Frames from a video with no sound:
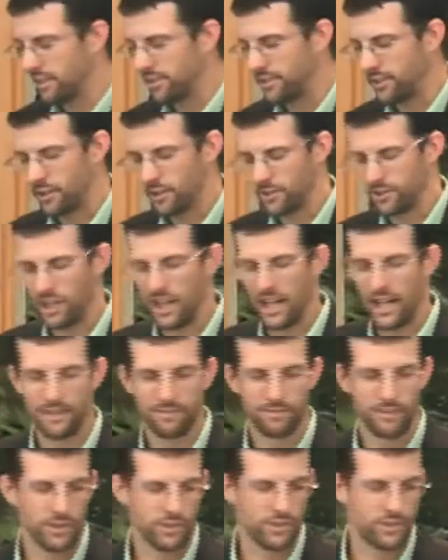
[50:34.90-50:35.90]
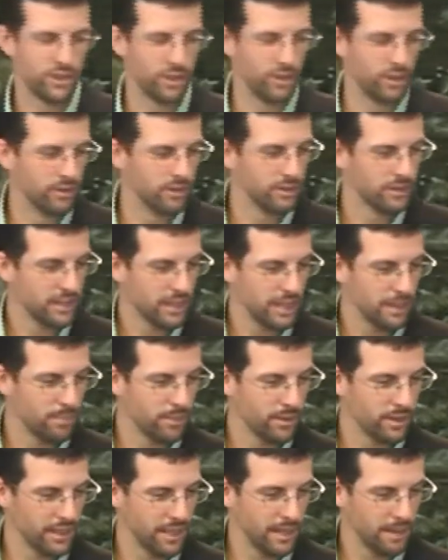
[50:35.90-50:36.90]
3 John verse 2. I
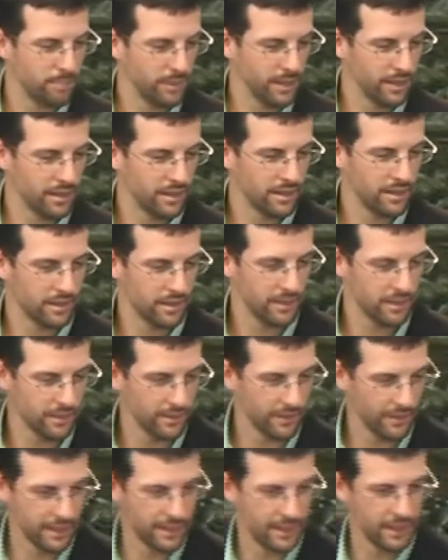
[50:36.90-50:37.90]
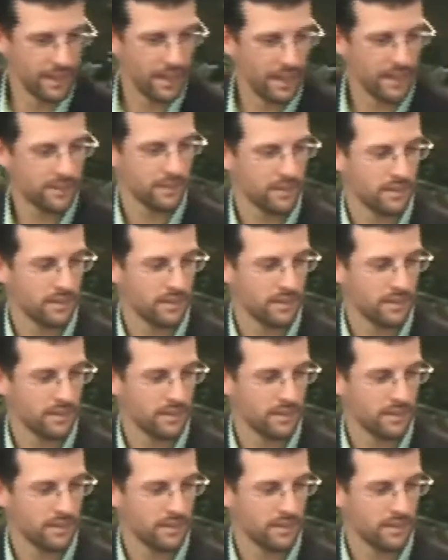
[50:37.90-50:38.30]
put it up here. I did not.